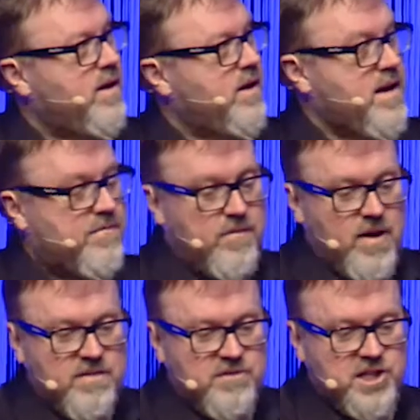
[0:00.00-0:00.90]
Now
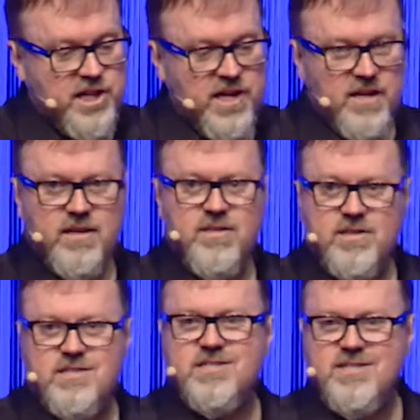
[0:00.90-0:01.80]
5G,
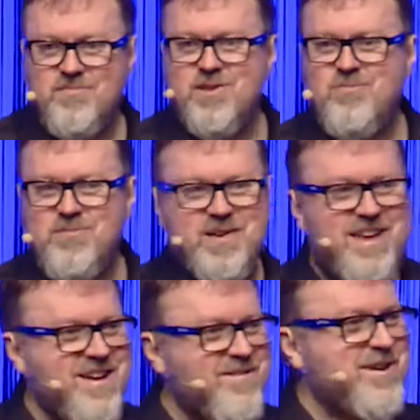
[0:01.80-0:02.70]
this is something we've been
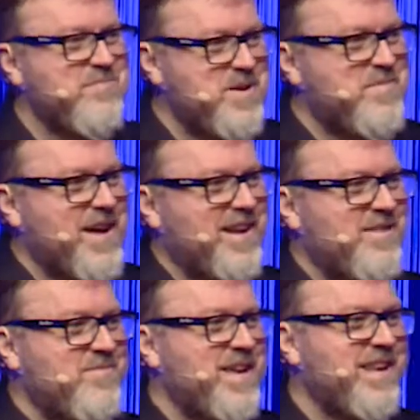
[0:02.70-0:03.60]
hearing a bit about in the
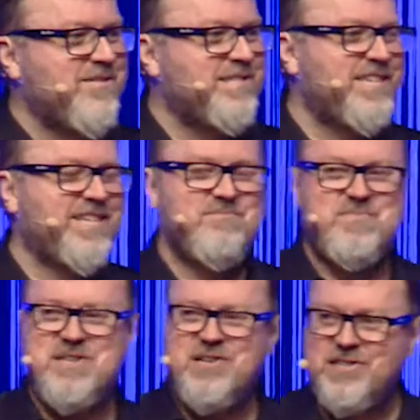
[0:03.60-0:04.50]
media, isn't it?
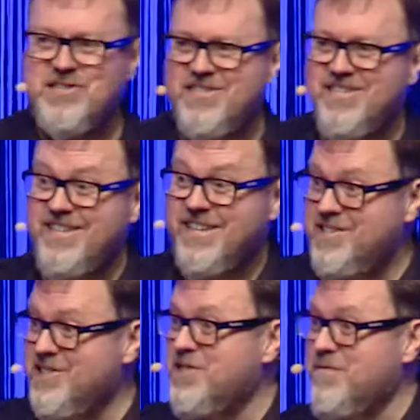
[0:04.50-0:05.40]
Because in
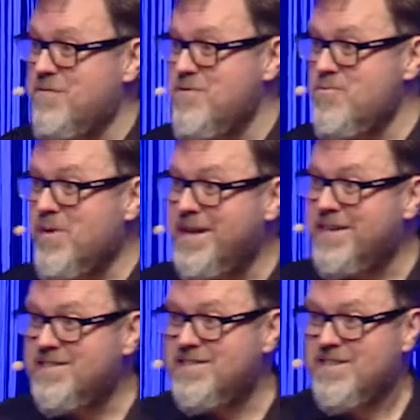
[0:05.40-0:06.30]
just a few
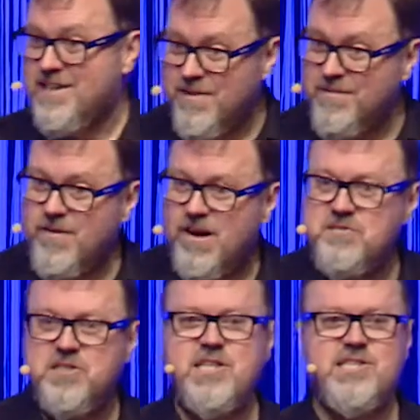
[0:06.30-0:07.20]
weeks,
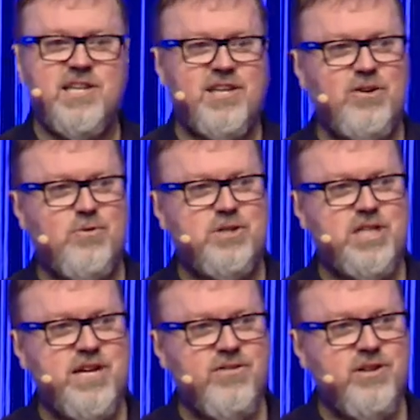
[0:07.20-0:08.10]
5G is going to launch
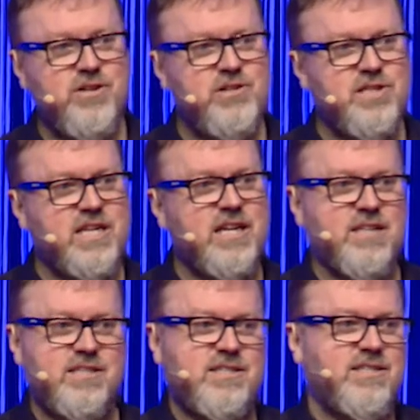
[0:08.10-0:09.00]
here in New
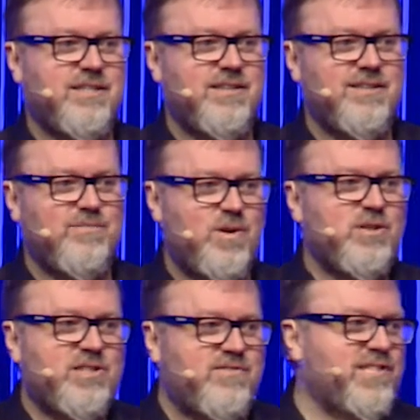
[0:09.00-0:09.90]
Zealand.
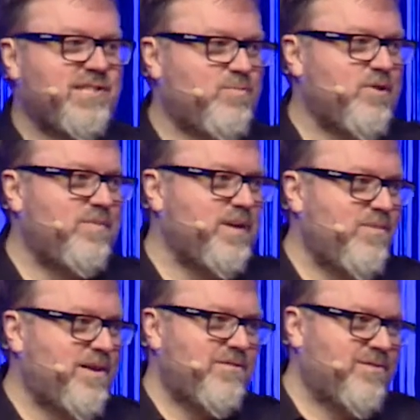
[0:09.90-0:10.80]
Most of us are probably
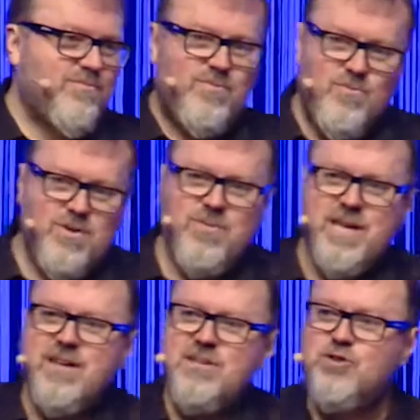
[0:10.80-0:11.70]
wondering, well, what are we
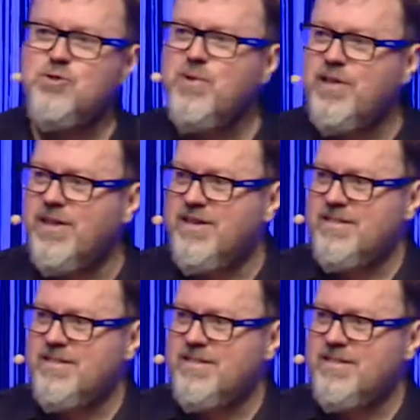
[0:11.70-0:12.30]
going to do with it?